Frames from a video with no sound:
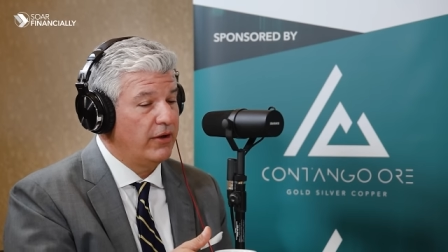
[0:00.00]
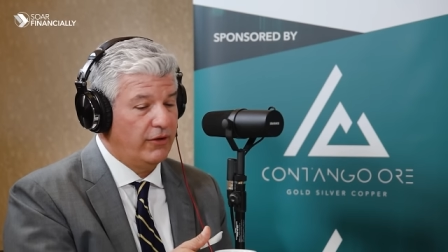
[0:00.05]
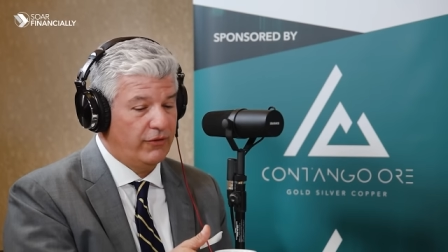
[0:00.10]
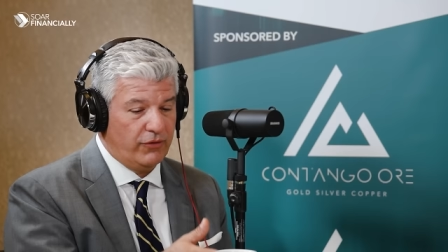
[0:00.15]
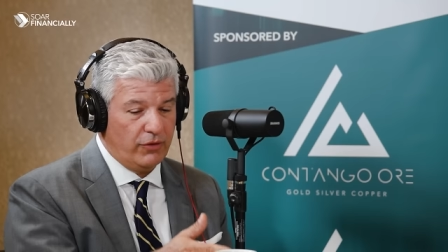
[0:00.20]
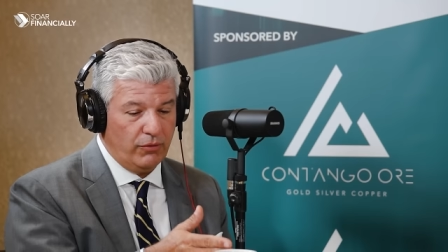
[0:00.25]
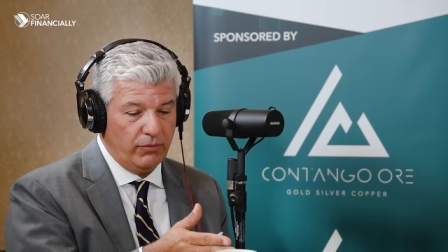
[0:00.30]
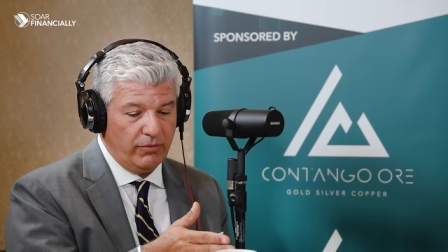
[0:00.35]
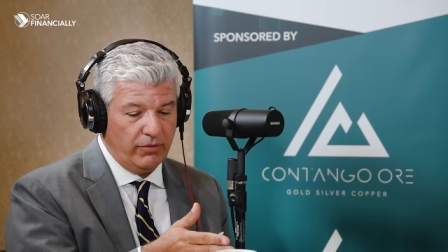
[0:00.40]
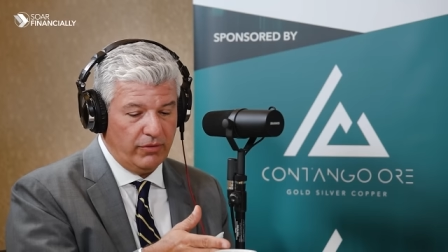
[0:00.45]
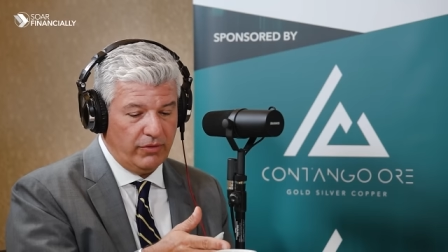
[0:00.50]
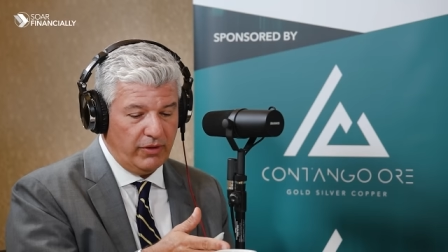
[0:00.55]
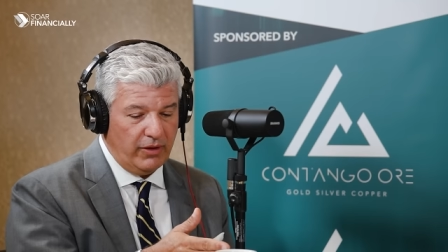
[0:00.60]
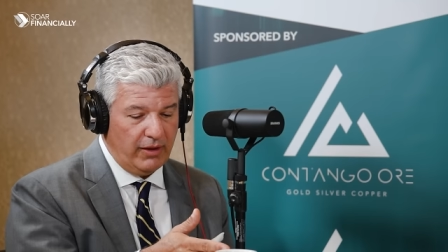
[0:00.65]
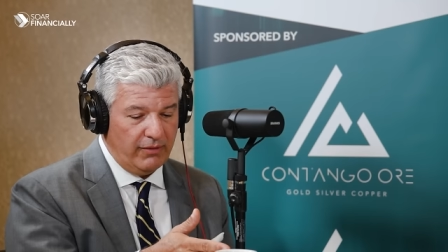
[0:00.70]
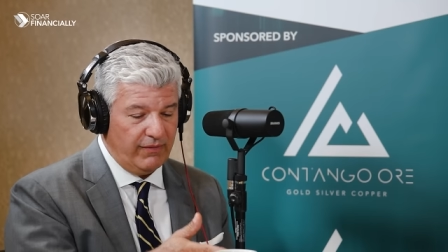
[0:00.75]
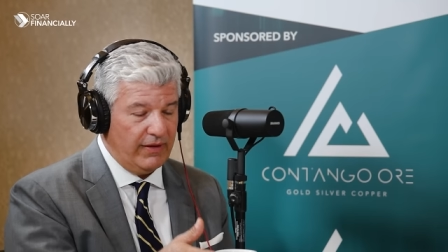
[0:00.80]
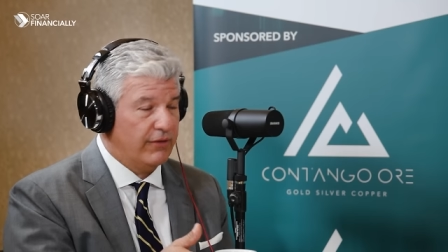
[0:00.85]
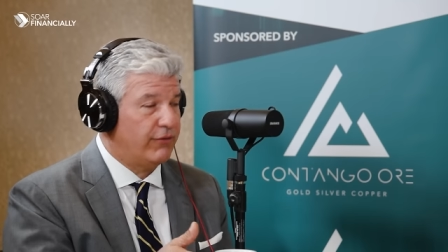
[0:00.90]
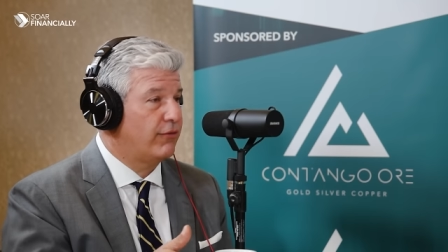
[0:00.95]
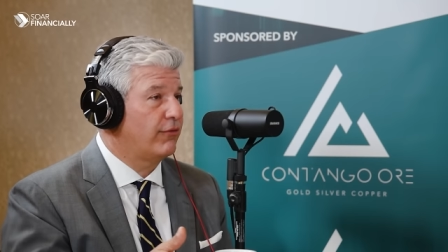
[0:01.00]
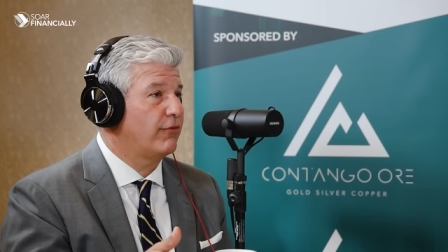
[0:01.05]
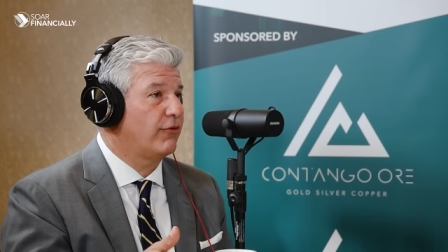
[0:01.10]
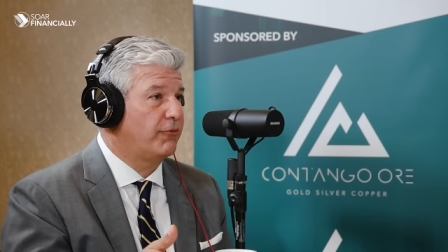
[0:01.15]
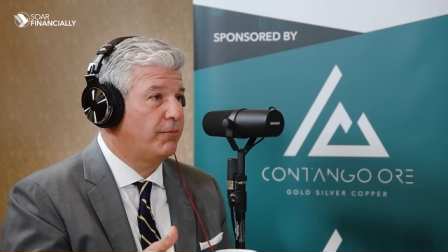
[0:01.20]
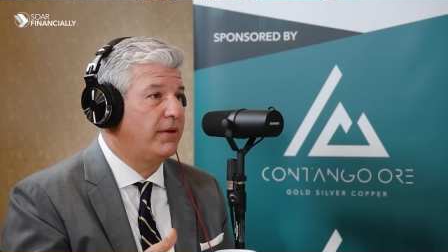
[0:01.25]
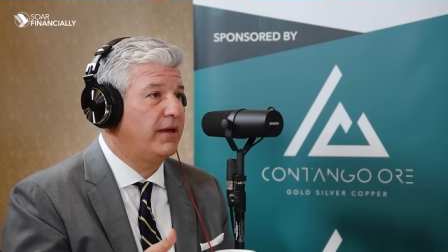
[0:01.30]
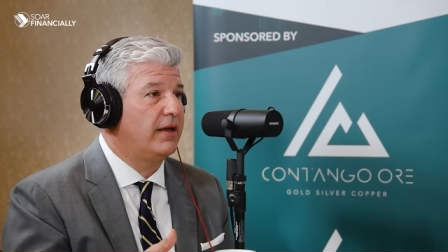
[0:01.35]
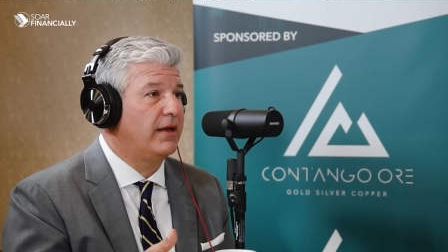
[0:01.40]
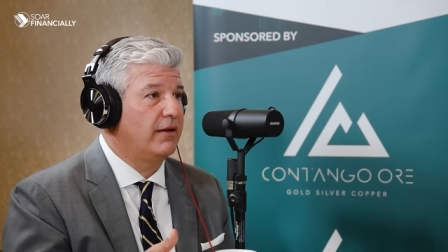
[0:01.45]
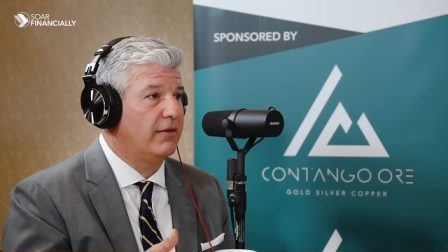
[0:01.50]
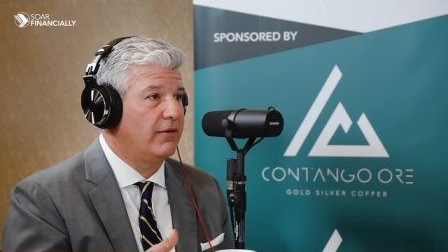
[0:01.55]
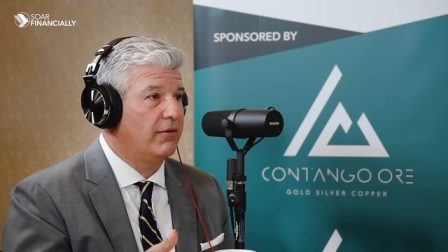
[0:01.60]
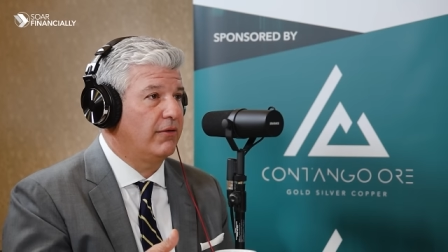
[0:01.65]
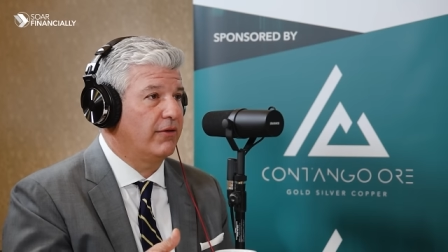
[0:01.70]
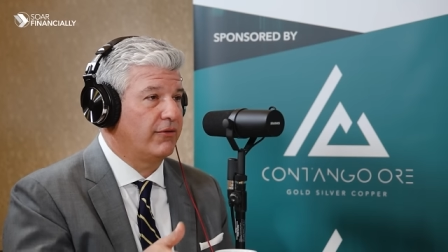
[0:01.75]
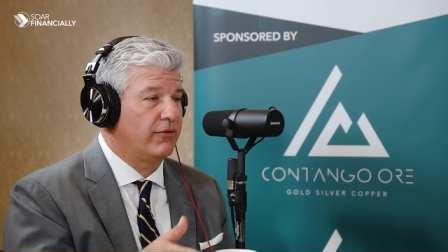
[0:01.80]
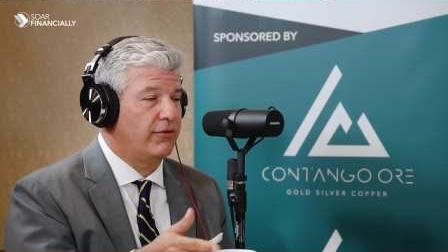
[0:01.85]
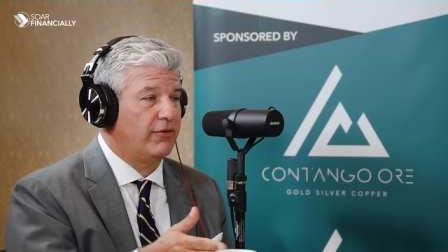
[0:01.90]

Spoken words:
So the investors are speaking to us.